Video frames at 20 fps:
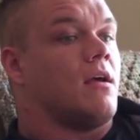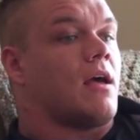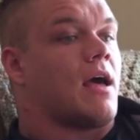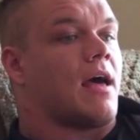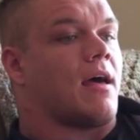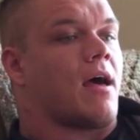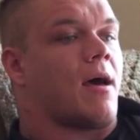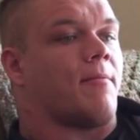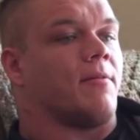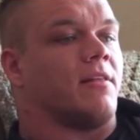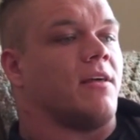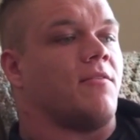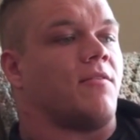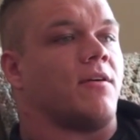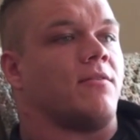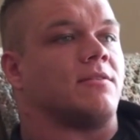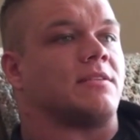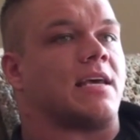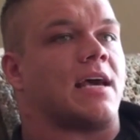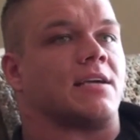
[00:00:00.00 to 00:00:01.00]
I believe
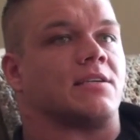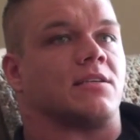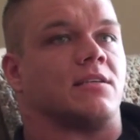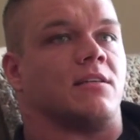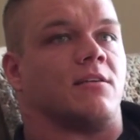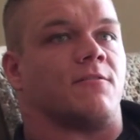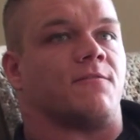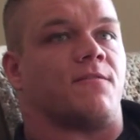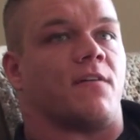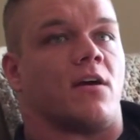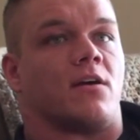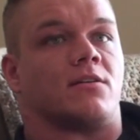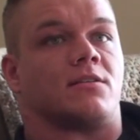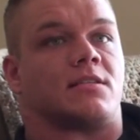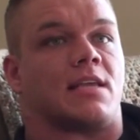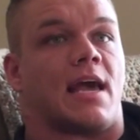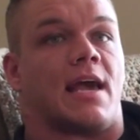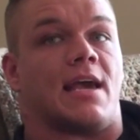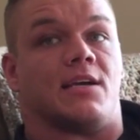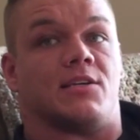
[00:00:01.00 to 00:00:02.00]
he was actually the
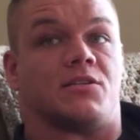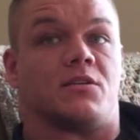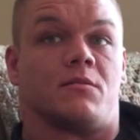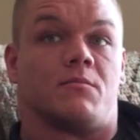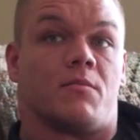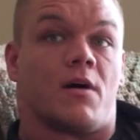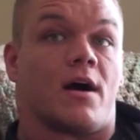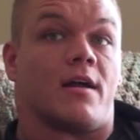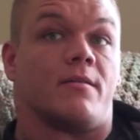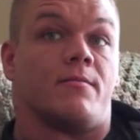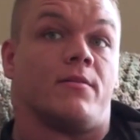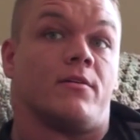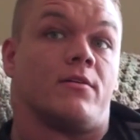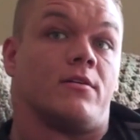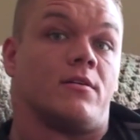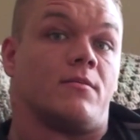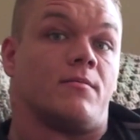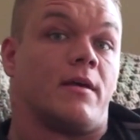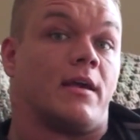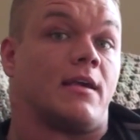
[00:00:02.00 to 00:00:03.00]
first Asian
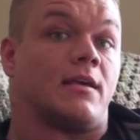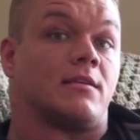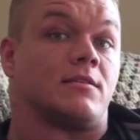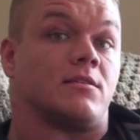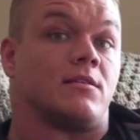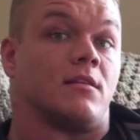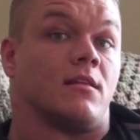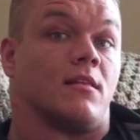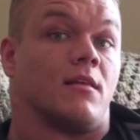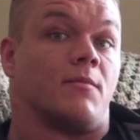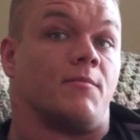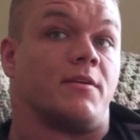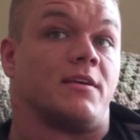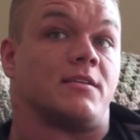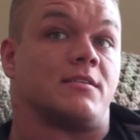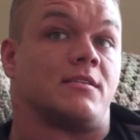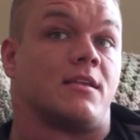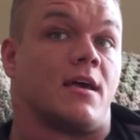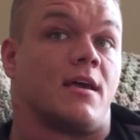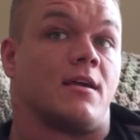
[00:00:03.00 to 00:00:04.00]
bodybuilder to make it to the Olympia
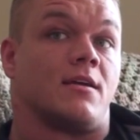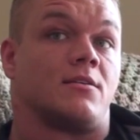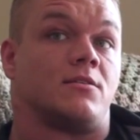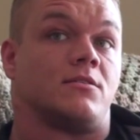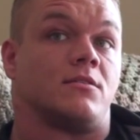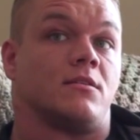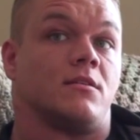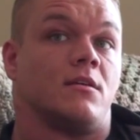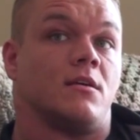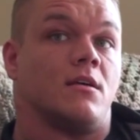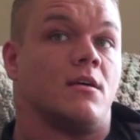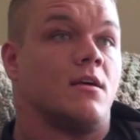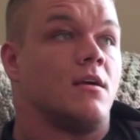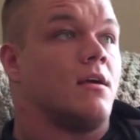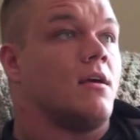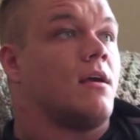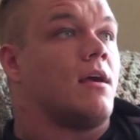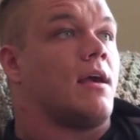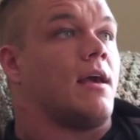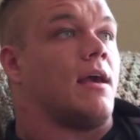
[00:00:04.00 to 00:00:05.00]
stage.
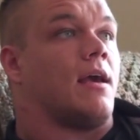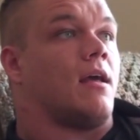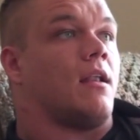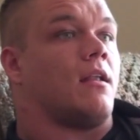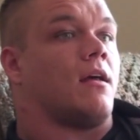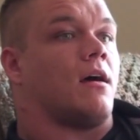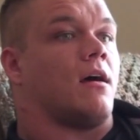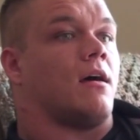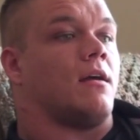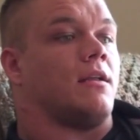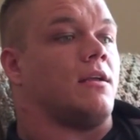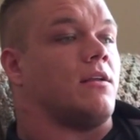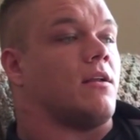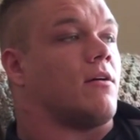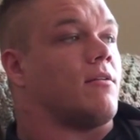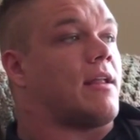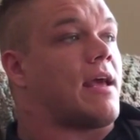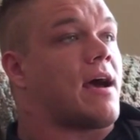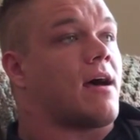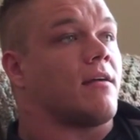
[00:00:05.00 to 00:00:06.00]
And,
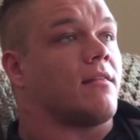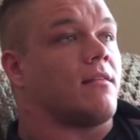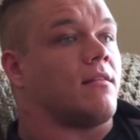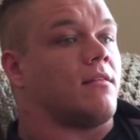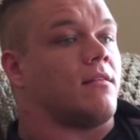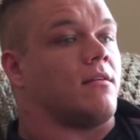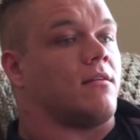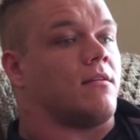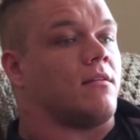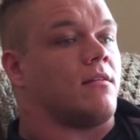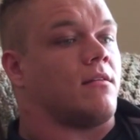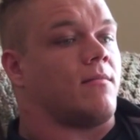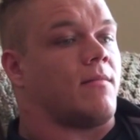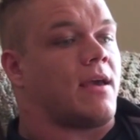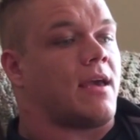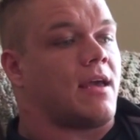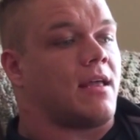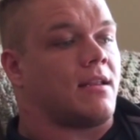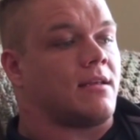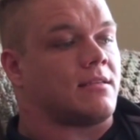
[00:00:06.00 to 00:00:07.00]
now the
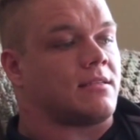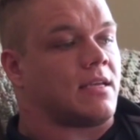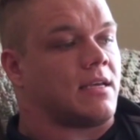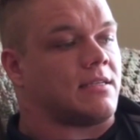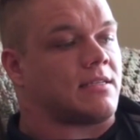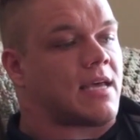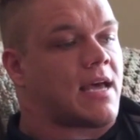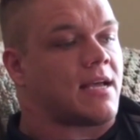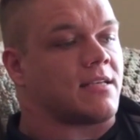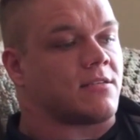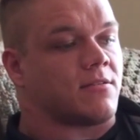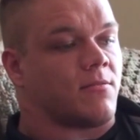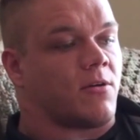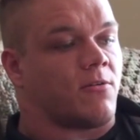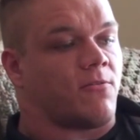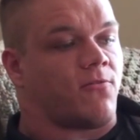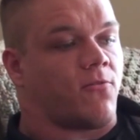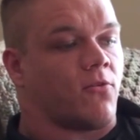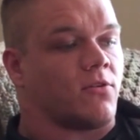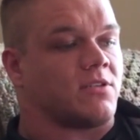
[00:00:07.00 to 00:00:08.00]
man has had some
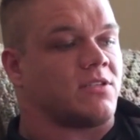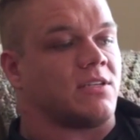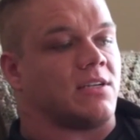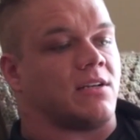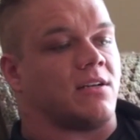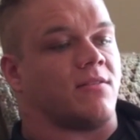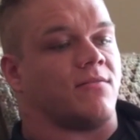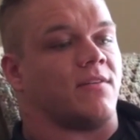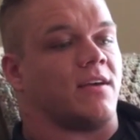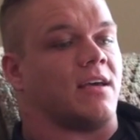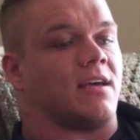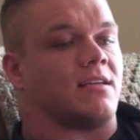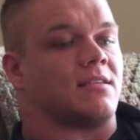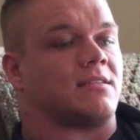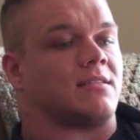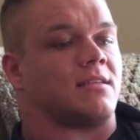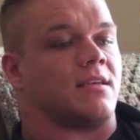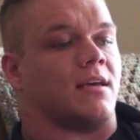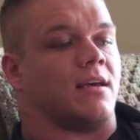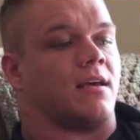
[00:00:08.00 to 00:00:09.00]
unfortunate
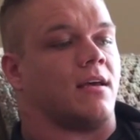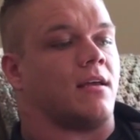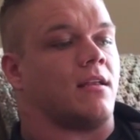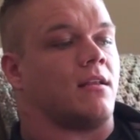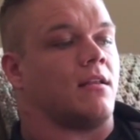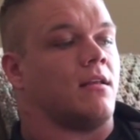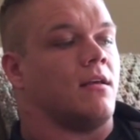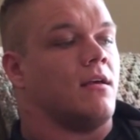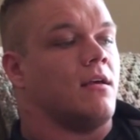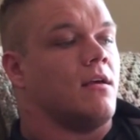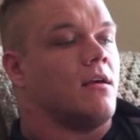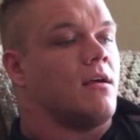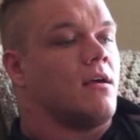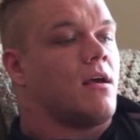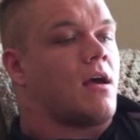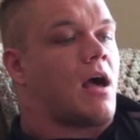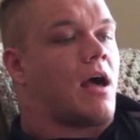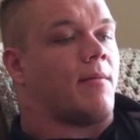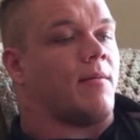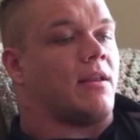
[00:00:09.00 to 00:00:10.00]
events, and,
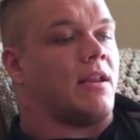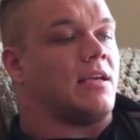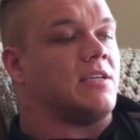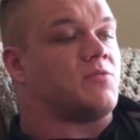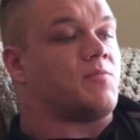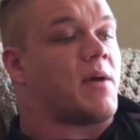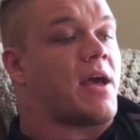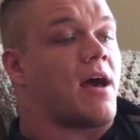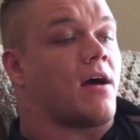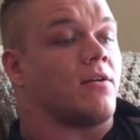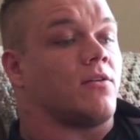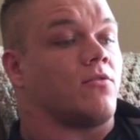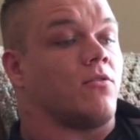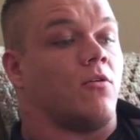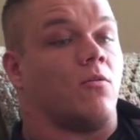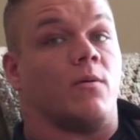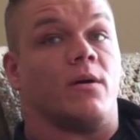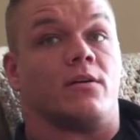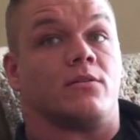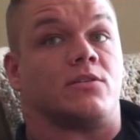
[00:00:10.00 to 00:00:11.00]
he's bound to
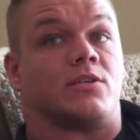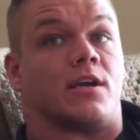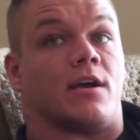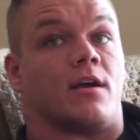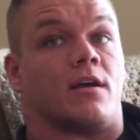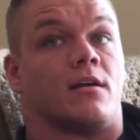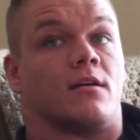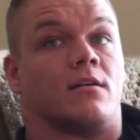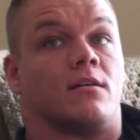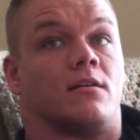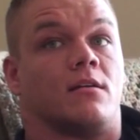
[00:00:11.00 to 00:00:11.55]
a wheelchair.